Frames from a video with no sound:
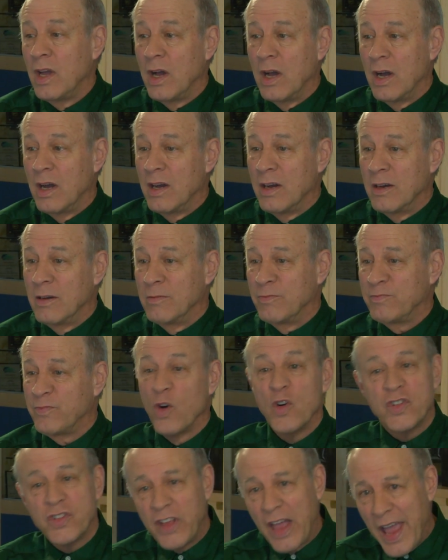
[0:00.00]
uh,
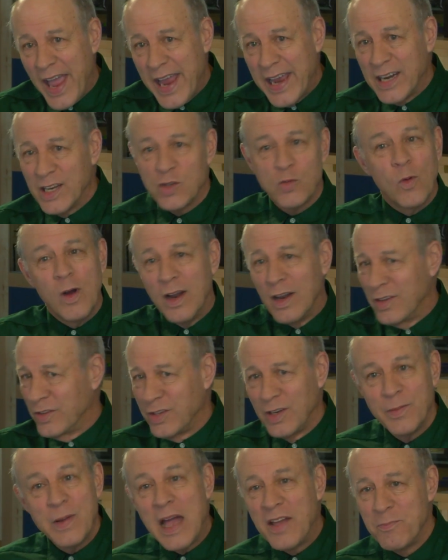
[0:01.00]
first aid, as well
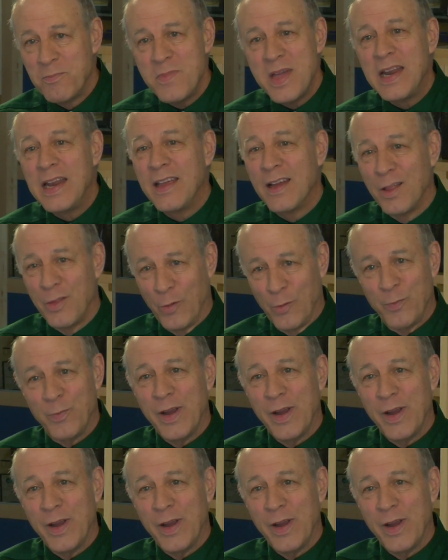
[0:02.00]
as many other